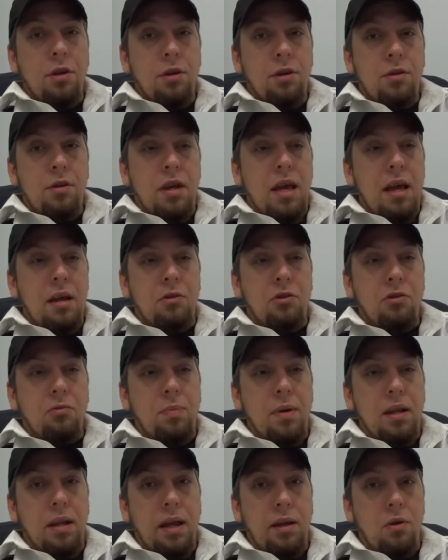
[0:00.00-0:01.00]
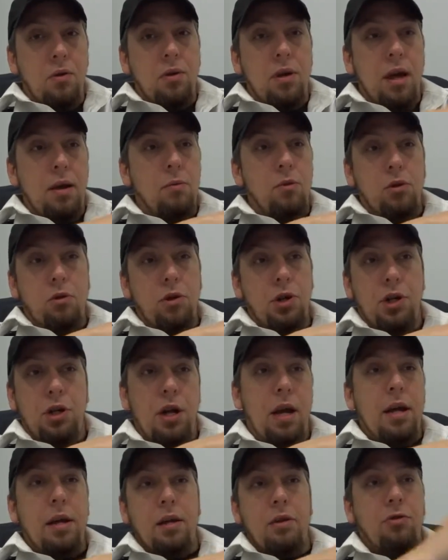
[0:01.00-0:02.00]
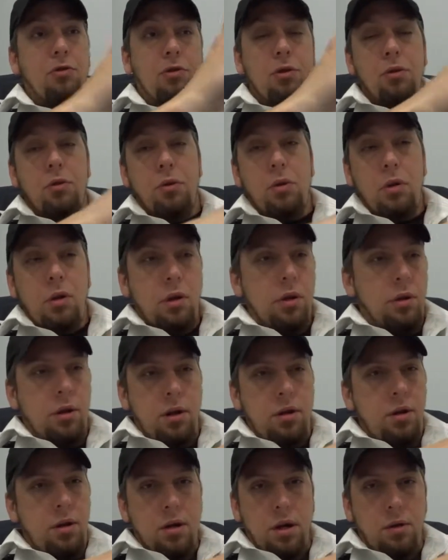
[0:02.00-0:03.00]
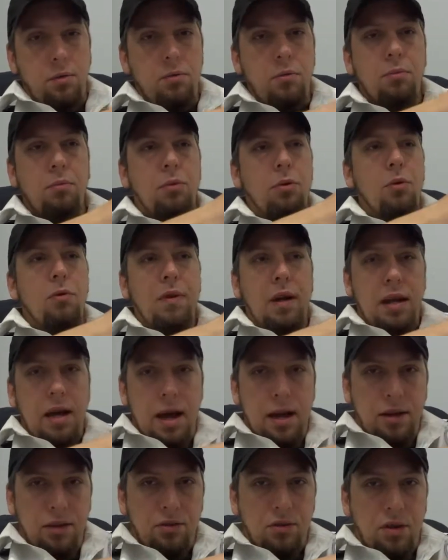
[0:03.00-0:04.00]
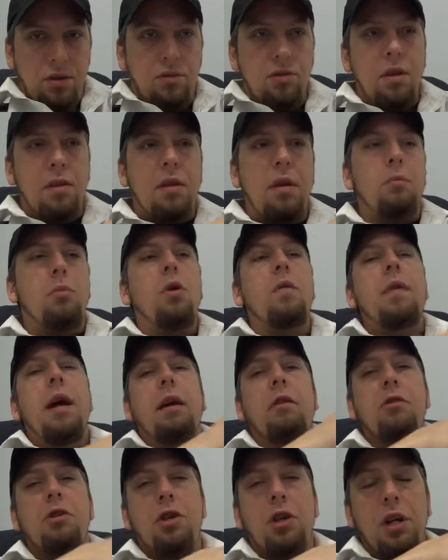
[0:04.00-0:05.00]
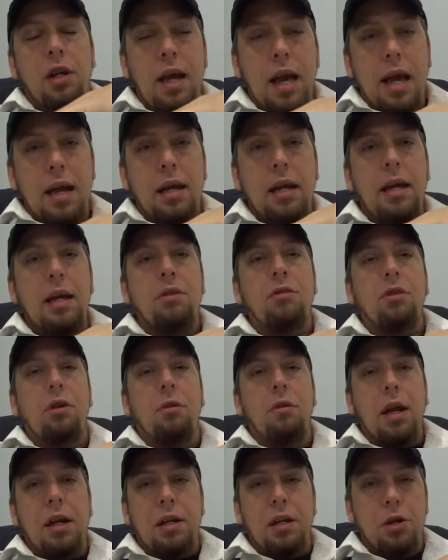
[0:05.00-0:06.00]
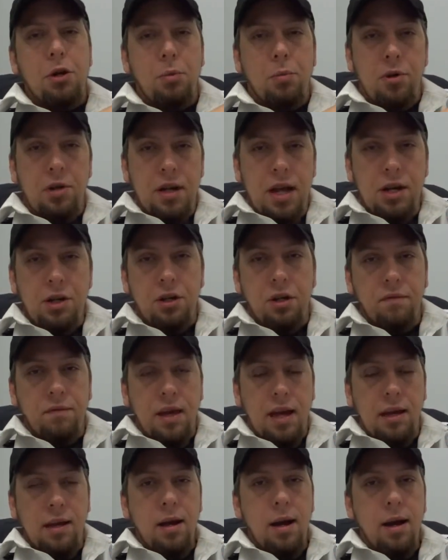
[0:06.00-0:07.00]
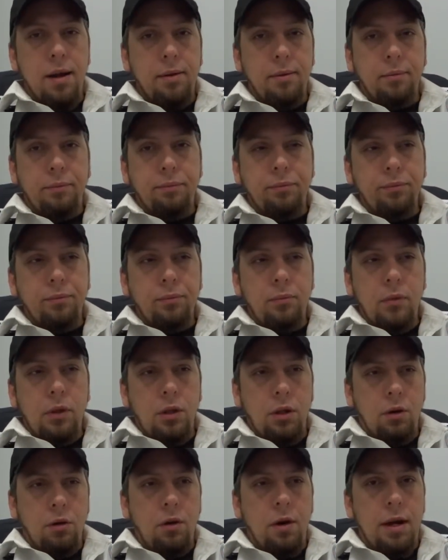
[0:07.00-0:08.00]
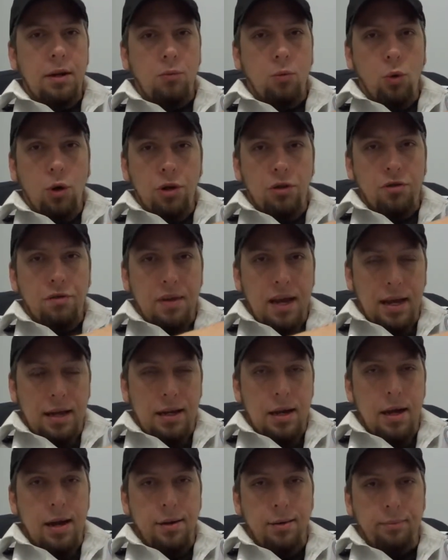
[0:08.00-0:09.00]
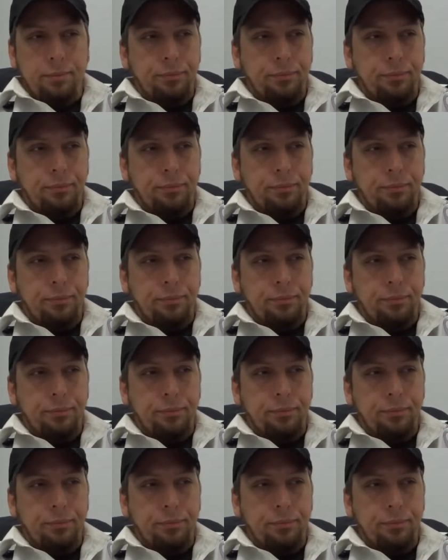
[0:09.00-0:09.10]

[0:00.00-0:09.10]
You can't just be like, okay, well, Christianity is true. No. Prove that God exists, and then prove that Christianity is the correct interpretation of that God. Correct words of that God.